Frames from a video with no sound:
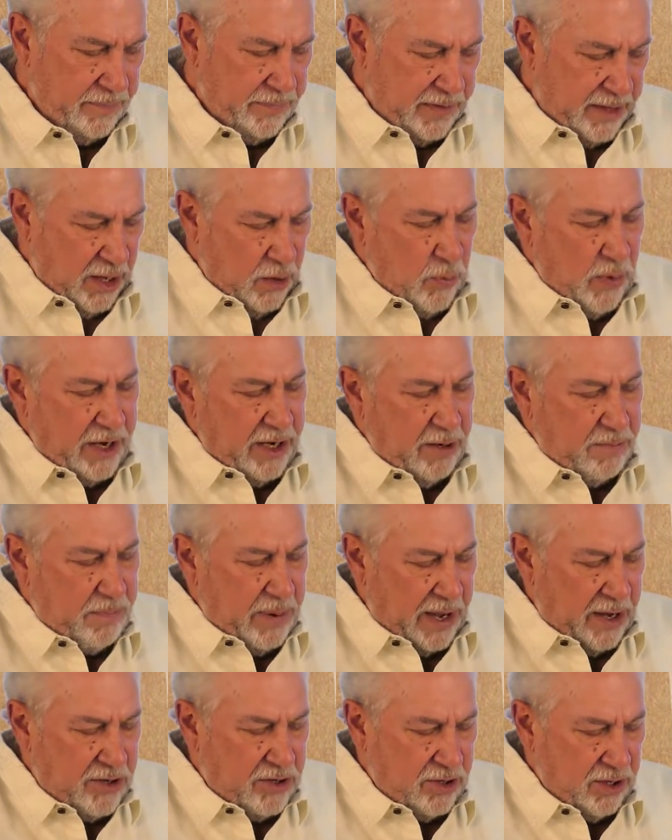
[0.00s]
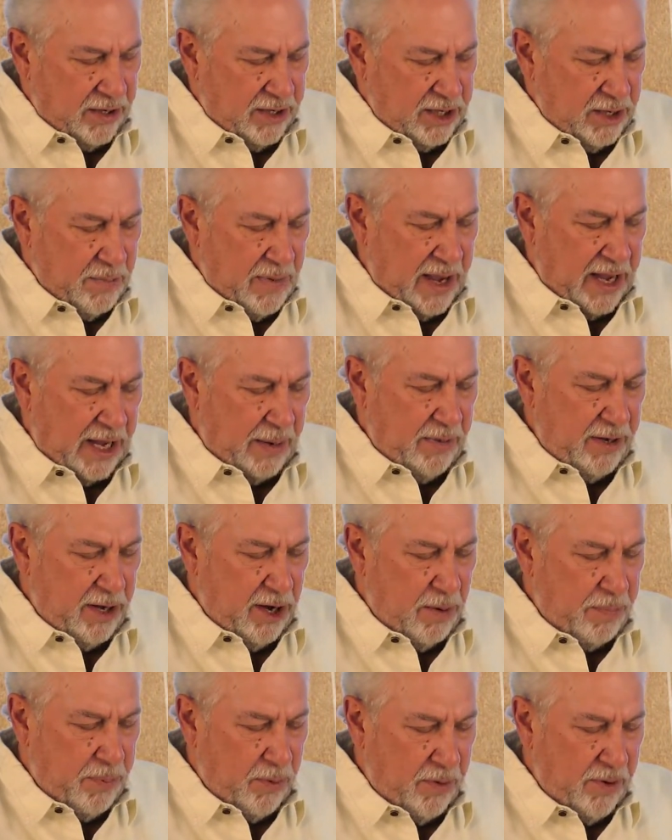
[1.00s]
He waited patiently at the Miami
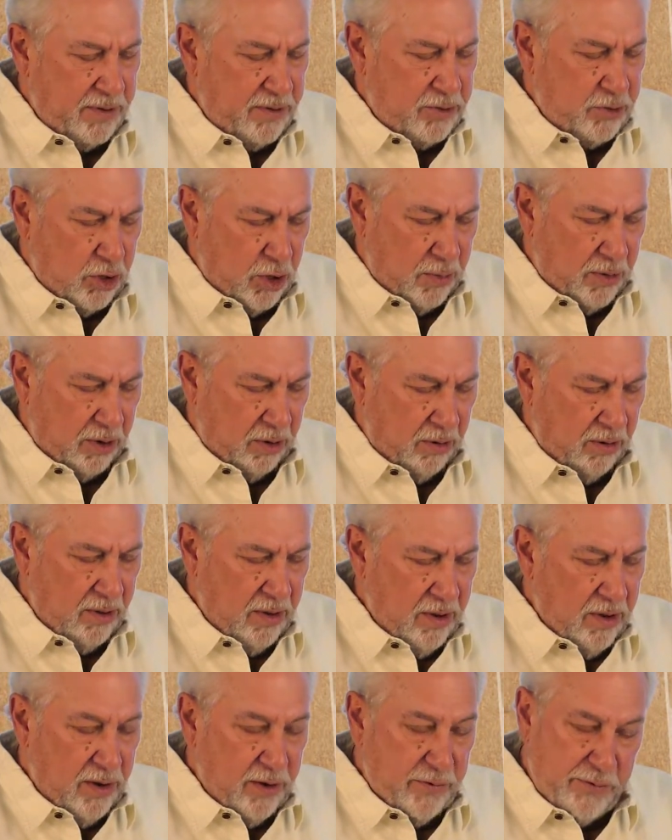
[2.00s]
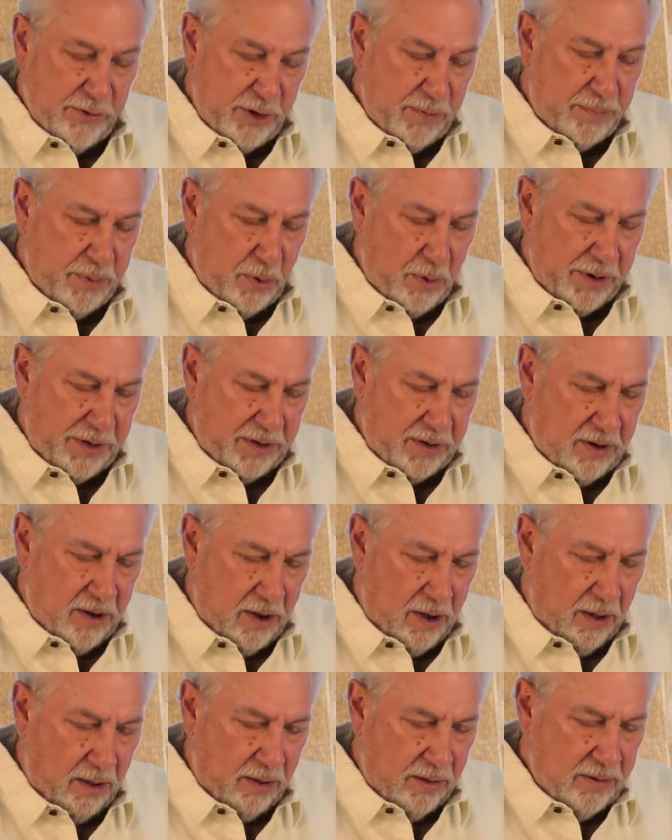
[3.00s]
Airport terminal for the boarding
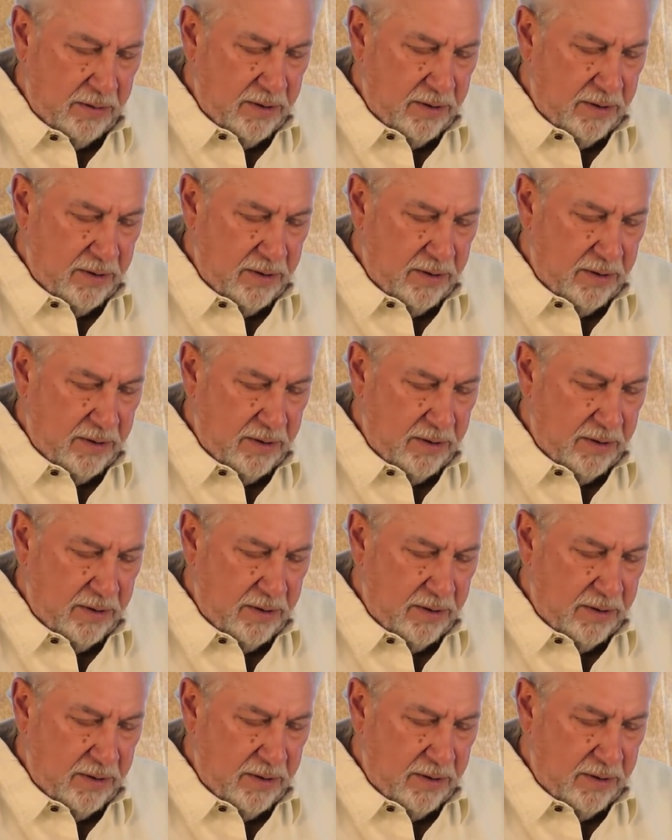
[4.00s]
call.